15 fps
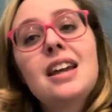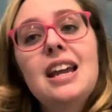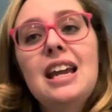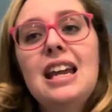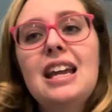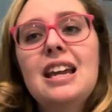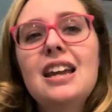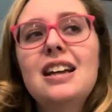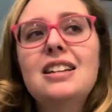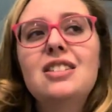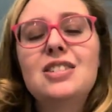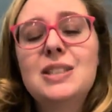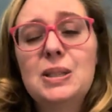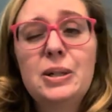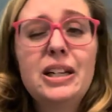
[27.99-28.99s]
and
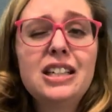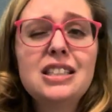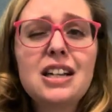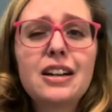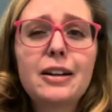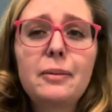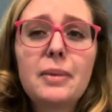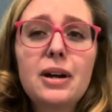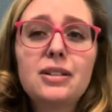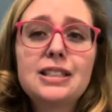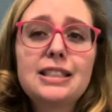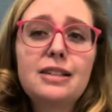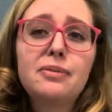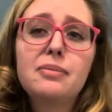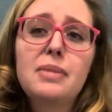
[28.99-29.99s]
also kind of talking about
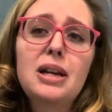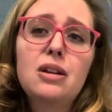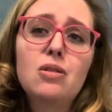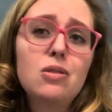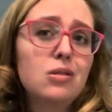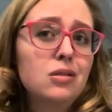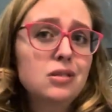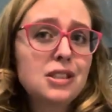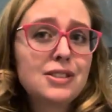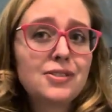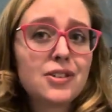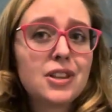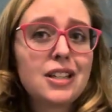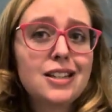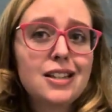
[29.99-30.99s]
some of my goals
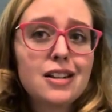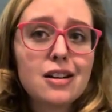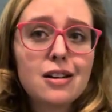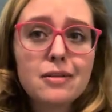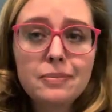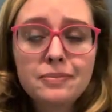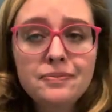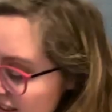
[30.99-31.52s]
for the year.